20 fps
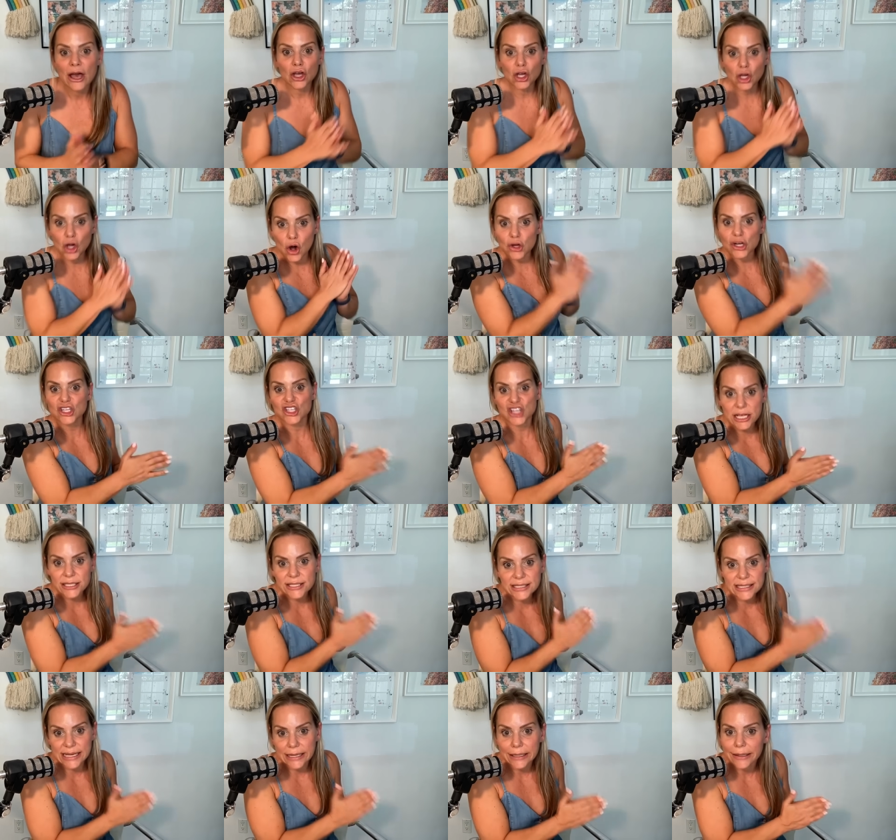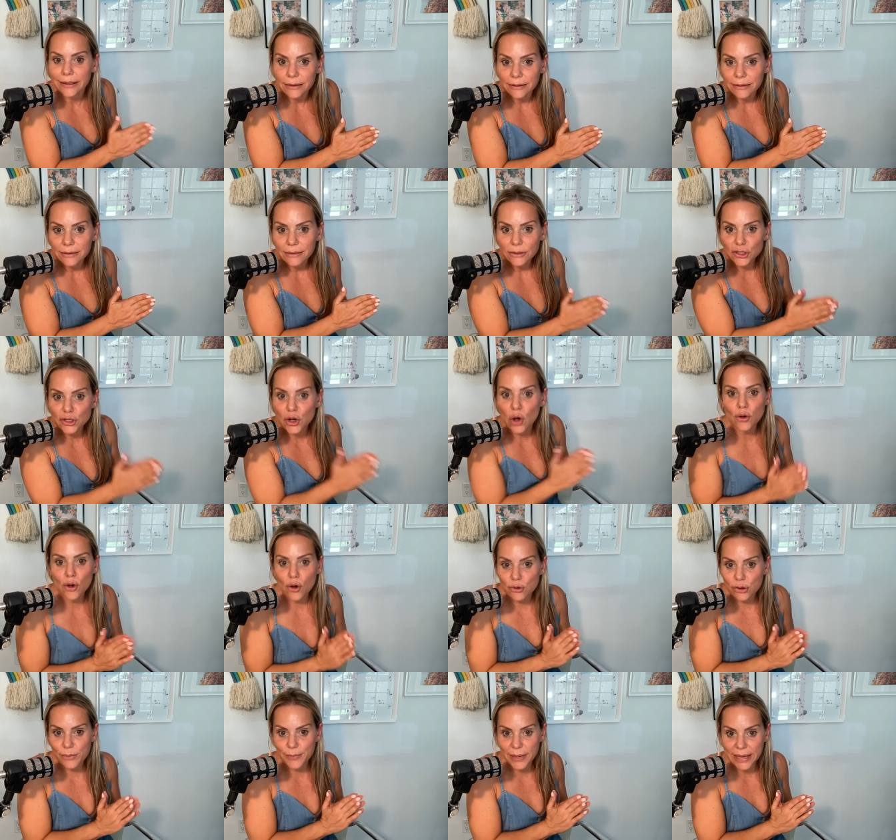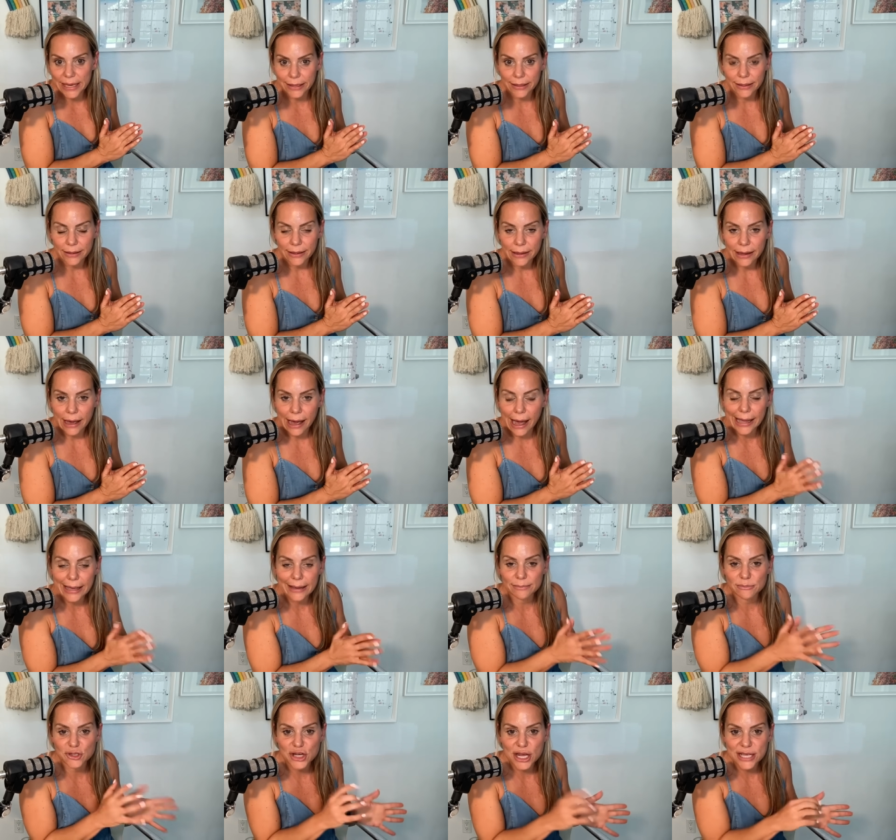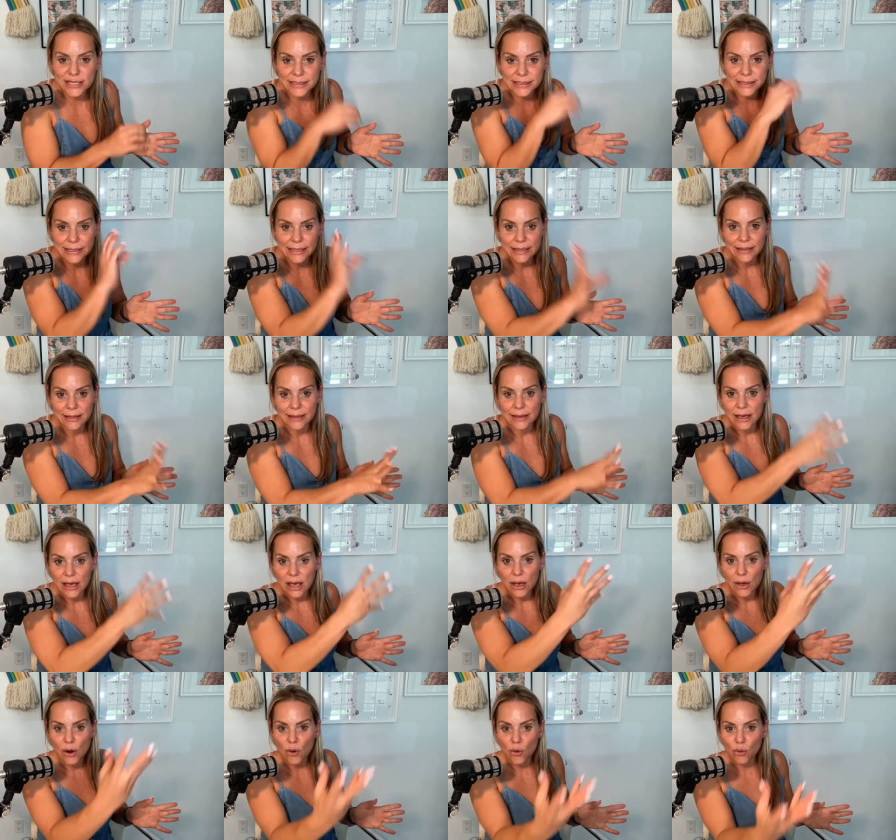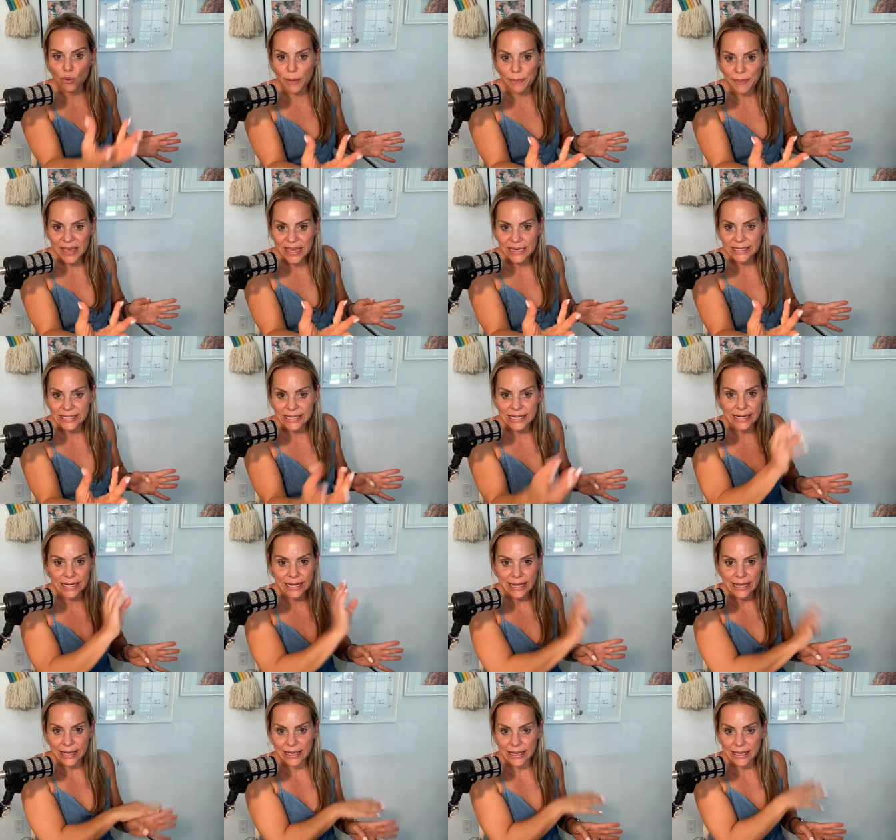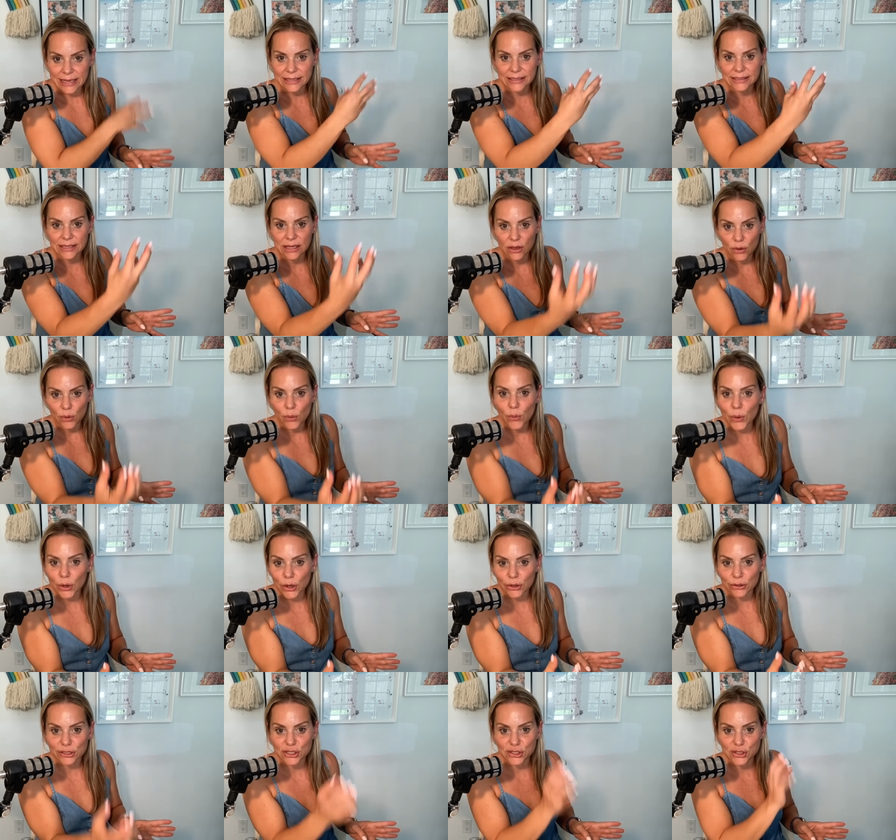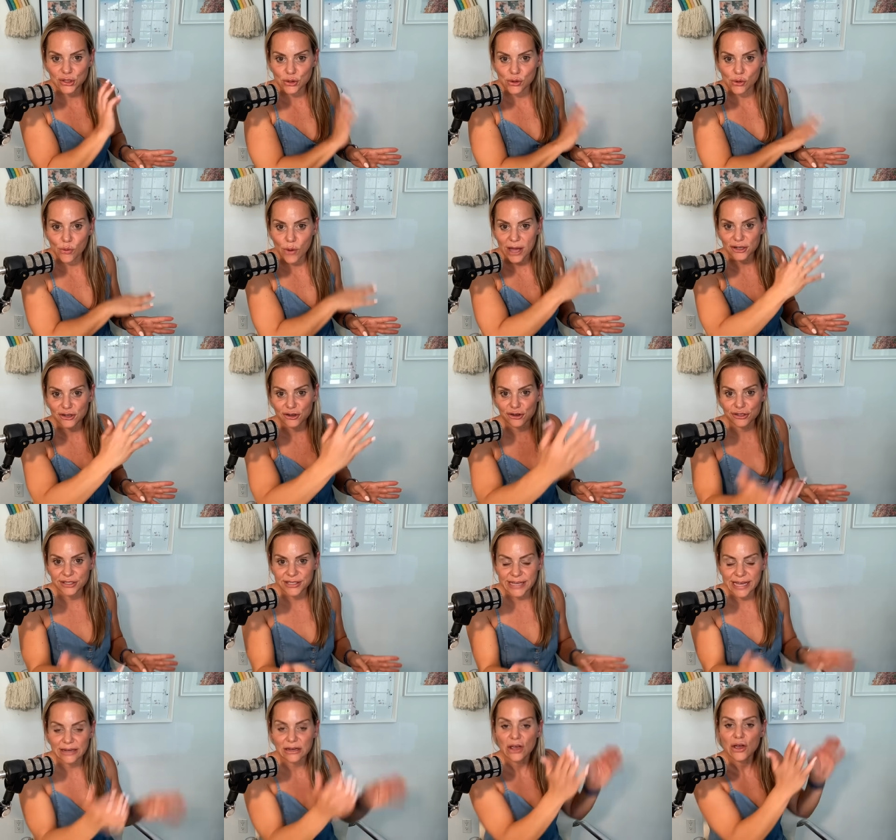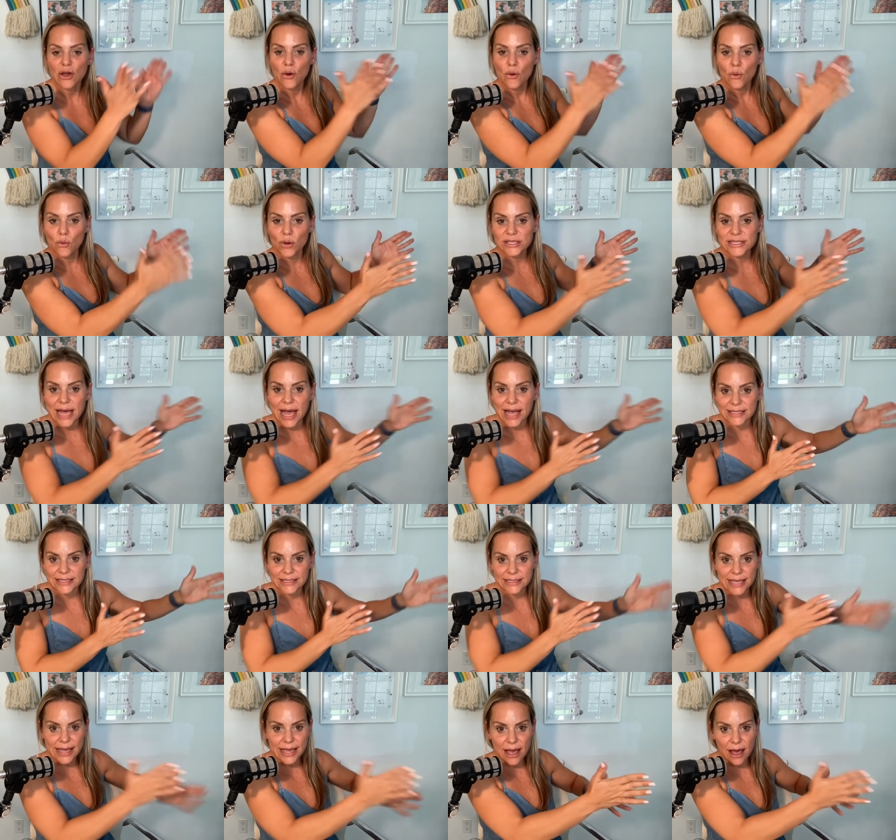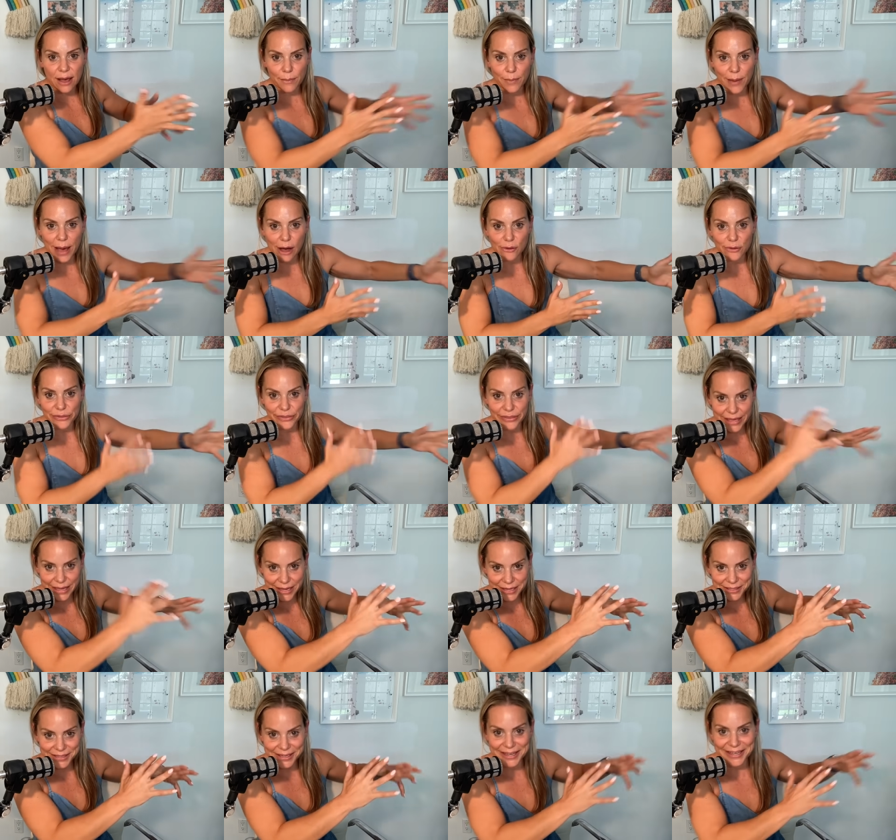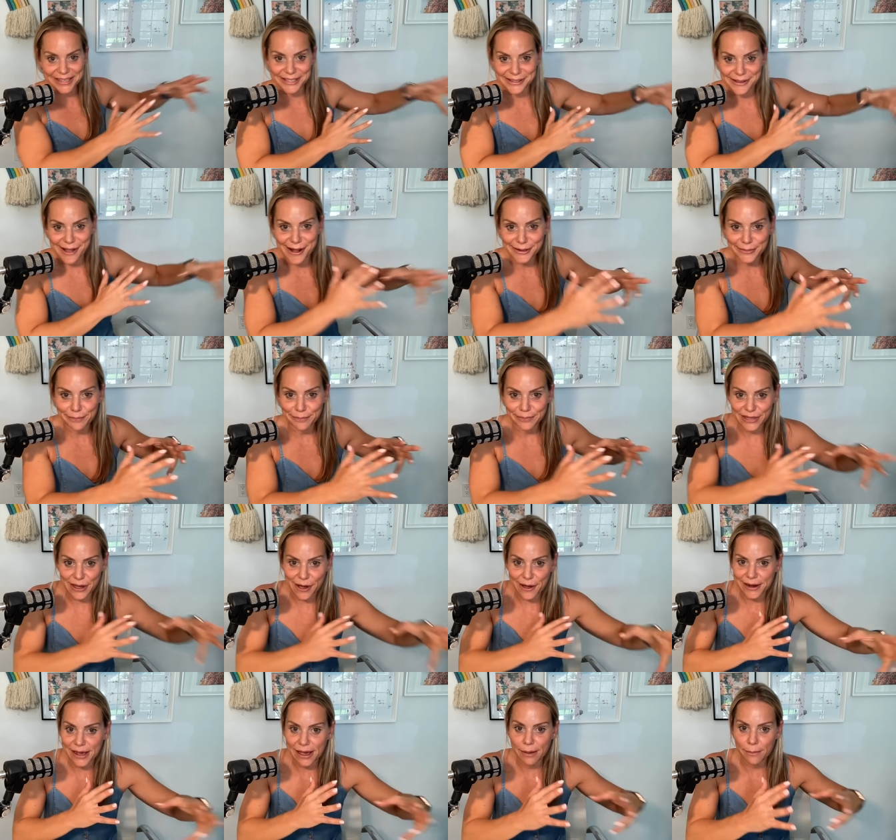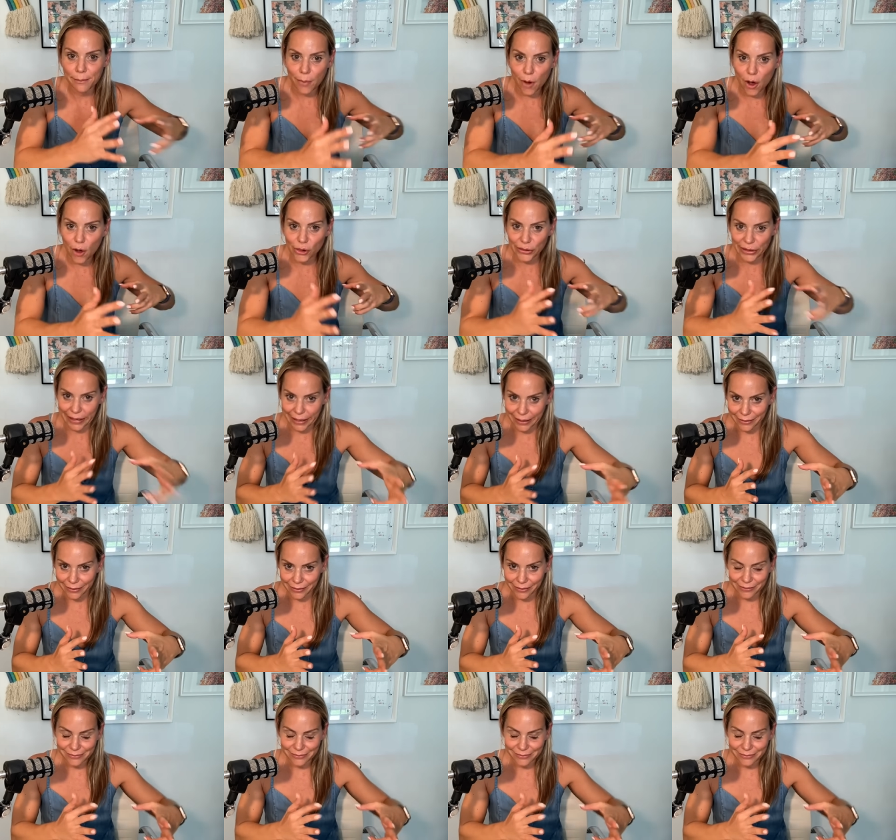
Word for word: Go to Justin. Don't go to me. I am just repeating his words. Do you understand? What I say about this is not Dana Bowling.